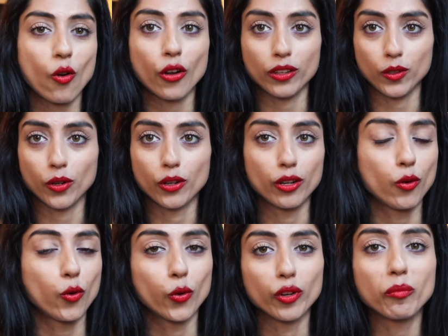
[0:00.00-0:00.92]
on your
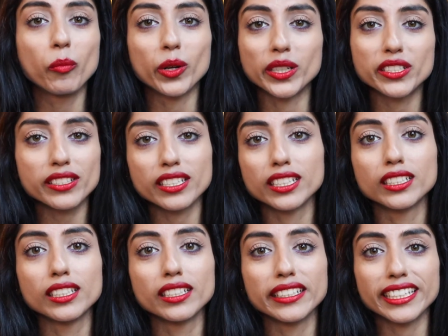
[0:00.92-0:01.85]
own
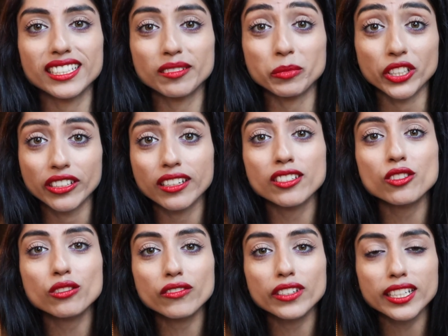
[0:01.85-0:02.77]
personal
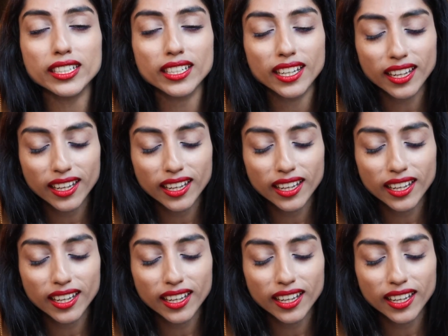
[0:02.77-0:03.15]
experience of it.